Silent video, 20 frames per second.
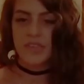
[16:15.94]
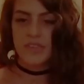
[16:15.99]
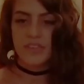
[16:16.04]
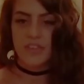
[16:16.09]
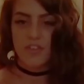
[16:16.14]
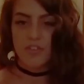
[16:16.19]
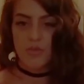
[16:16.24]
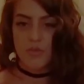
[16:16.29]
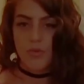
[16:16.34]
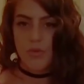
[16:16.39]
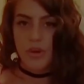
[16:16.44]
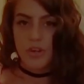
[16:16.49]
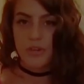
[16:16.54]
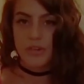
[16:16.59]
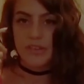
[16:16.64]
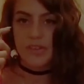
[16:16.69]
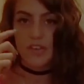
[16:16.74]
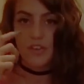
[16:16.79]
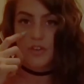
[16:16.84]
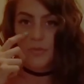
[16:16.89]
essential
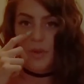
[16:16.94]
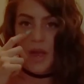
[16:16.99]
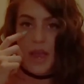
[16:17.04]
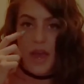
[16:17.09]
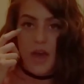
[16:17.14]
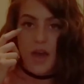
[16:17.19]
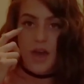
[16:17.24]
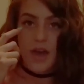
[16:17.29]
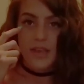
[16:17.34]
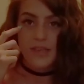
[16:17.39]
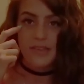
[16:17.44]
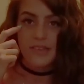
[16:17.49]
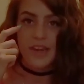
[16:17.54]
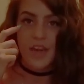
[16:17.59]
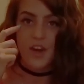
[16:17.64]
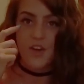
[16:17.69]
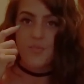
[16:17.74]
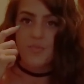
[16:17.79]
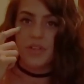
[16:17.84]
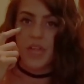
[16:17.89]
oils under my eyes to
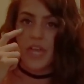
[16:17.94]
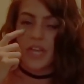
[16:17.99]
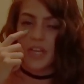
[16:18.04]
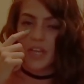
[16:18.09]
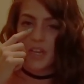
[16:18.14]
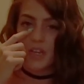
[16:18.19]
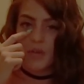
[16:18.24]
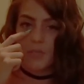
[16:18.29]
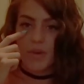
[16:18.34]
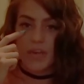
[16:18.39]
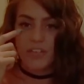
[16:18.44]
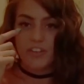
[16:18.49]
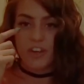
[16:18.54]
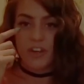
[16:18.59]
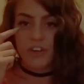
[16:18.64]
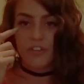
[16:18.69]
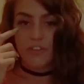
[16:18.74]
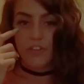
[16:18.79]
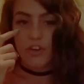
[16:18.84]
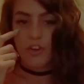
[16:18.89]
help like my
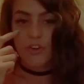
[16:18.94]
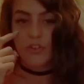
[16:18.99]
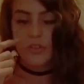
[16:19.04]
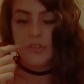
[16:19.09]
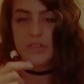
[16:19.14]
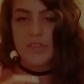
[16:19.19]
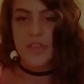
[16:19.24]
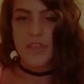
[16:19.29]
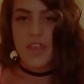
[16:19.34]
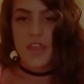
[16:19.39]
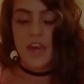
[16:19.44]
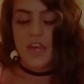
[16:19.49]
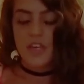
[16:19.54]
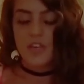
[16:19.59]
dark circles, and then I